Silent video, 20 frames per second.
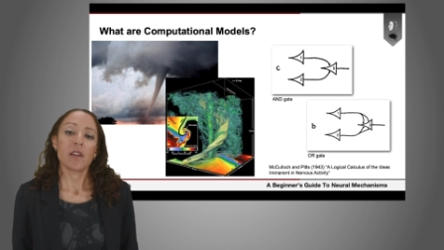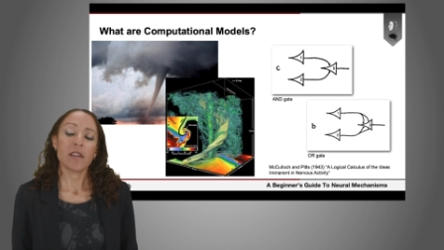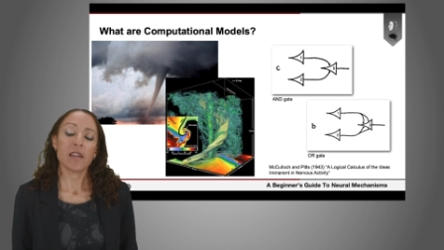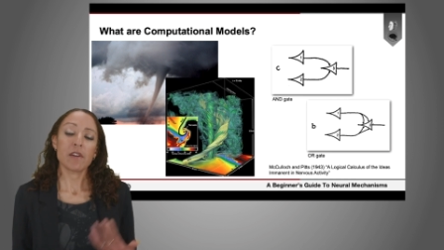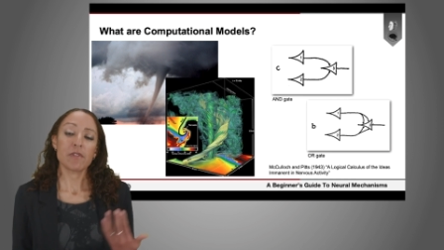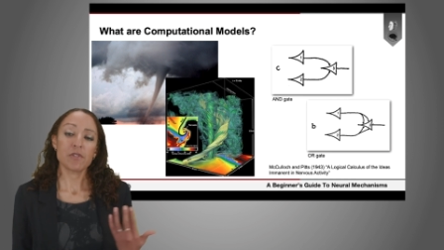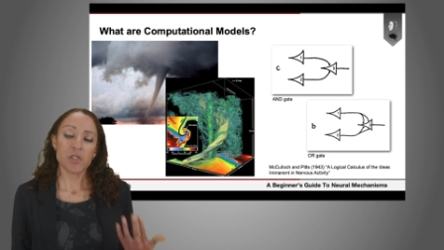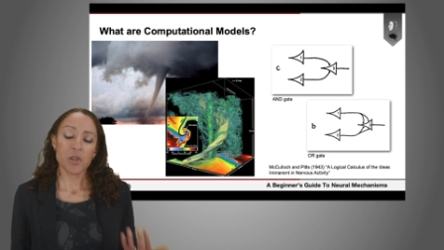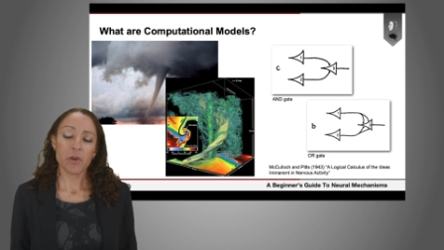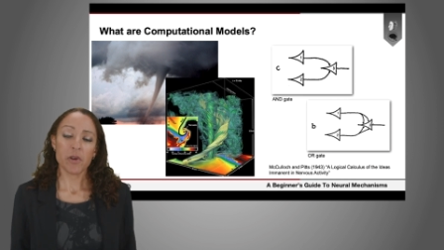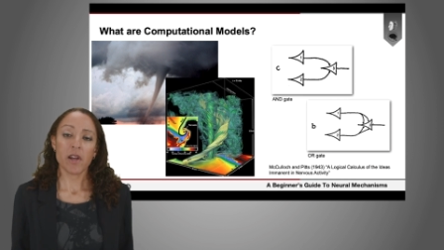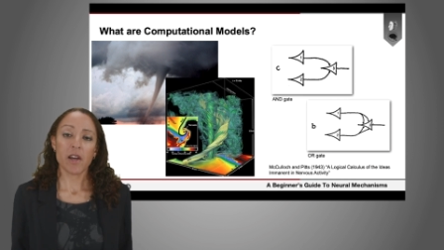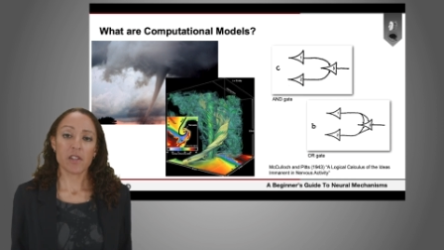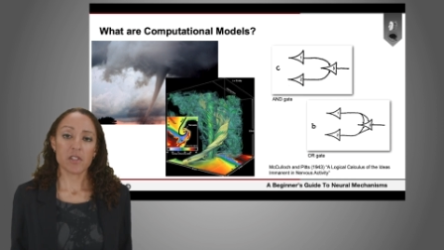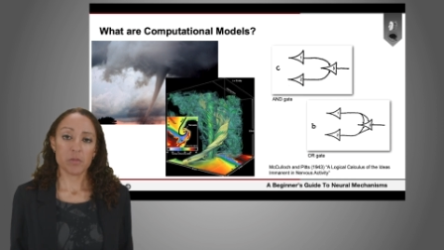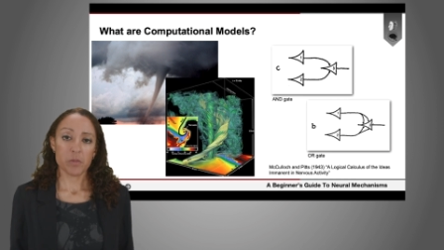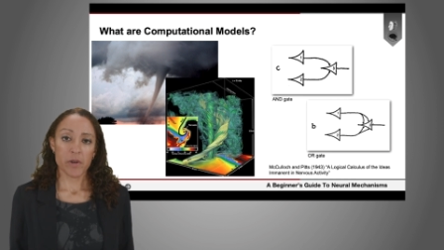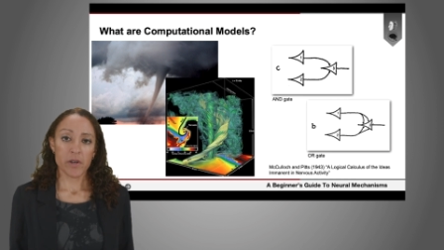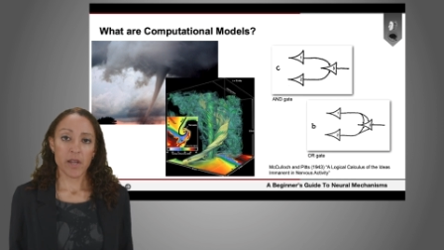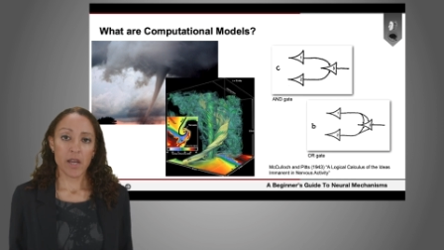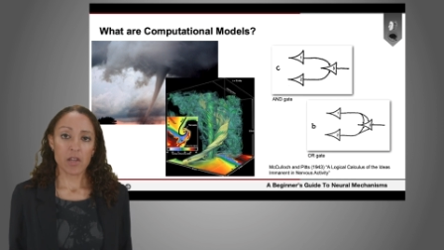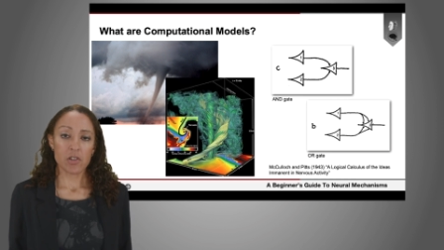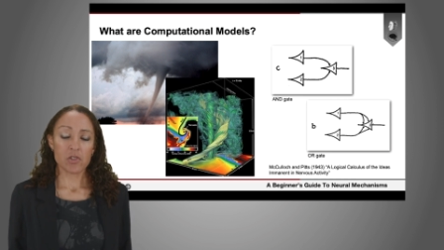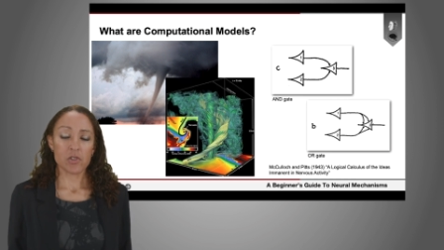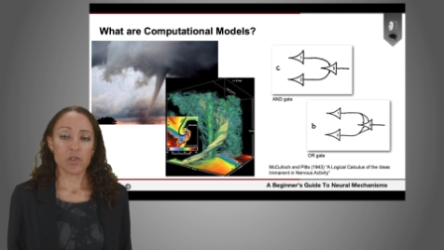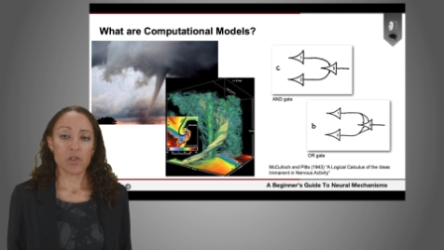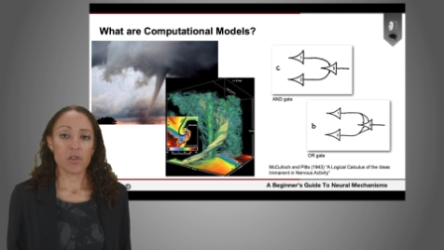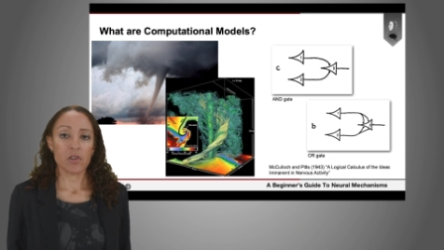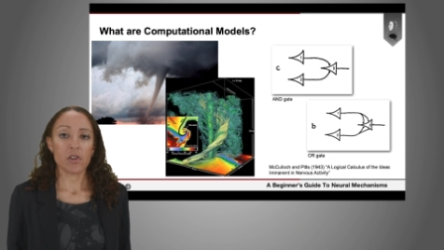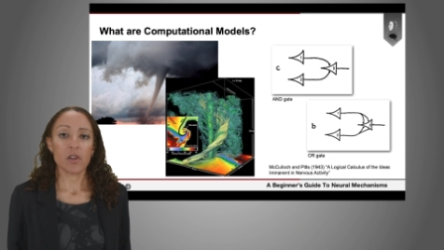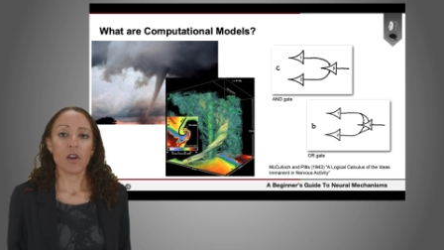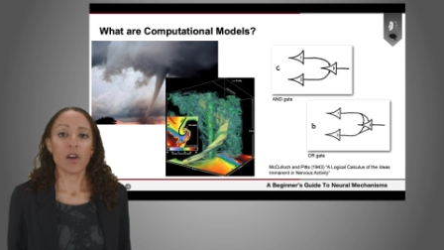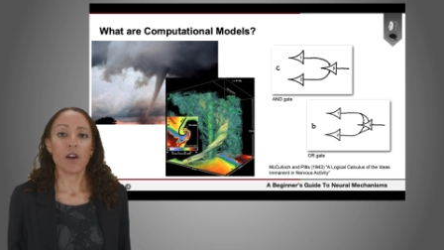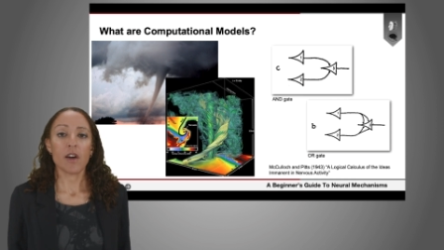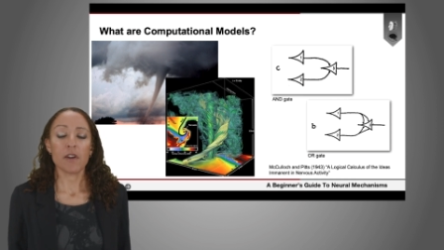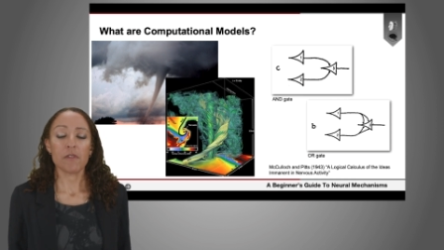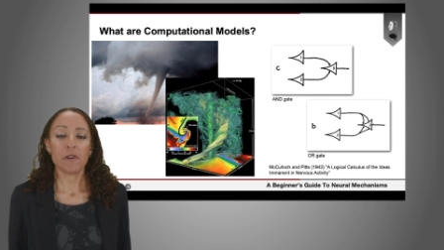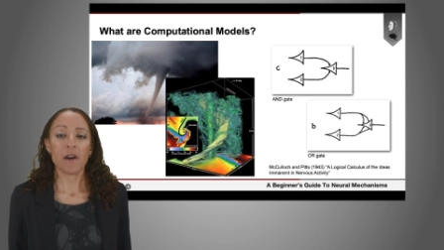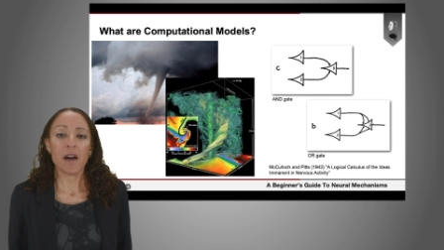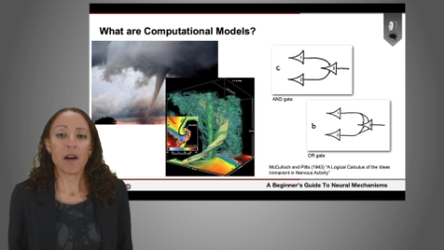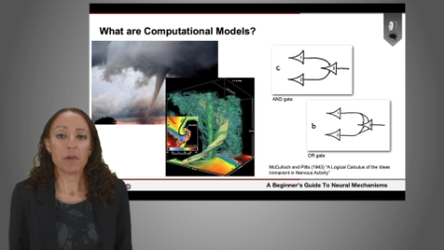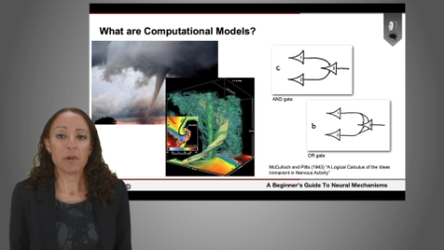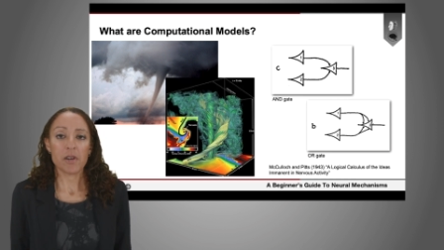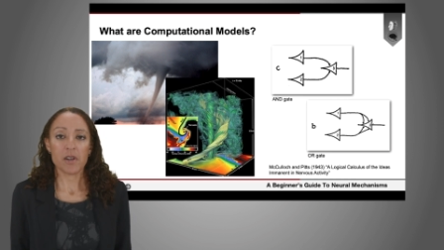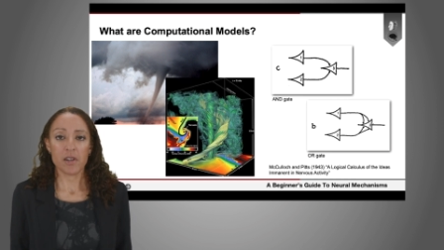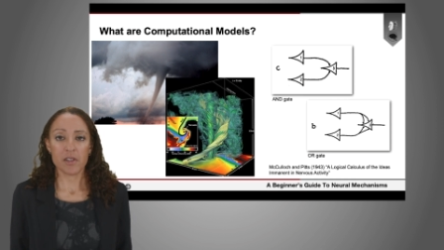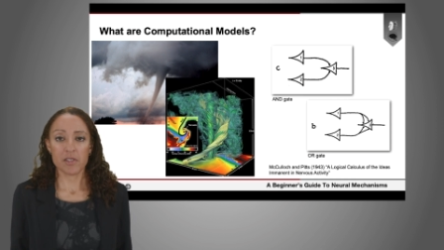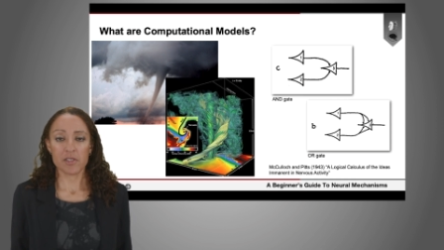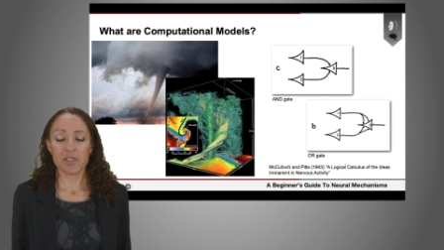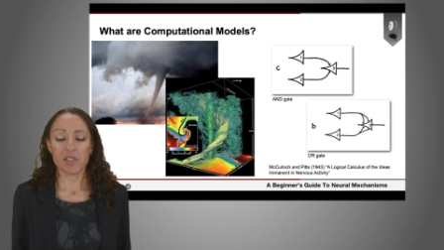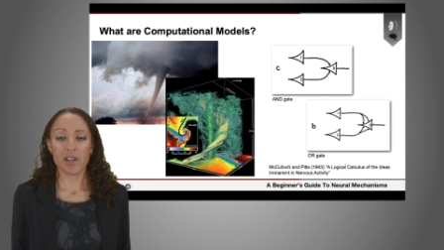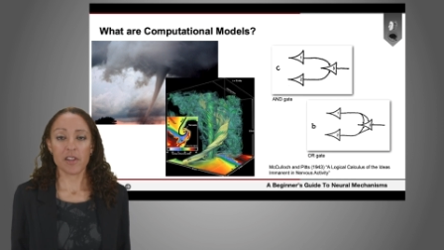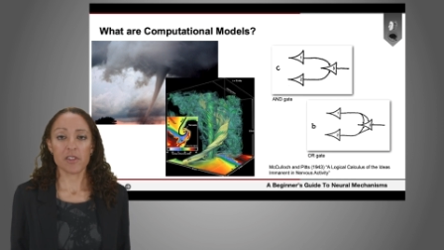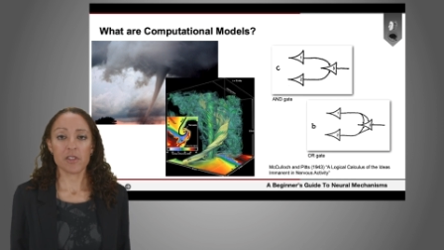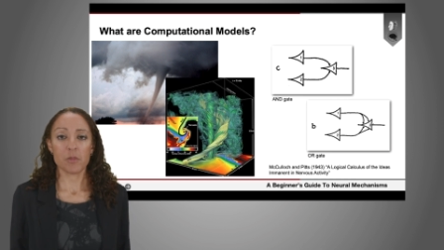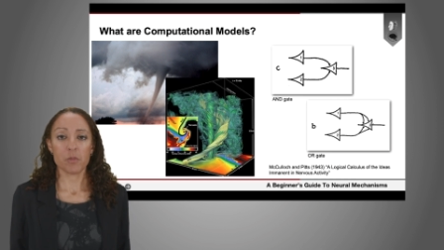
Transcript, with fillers: gives you an explanation of how it is that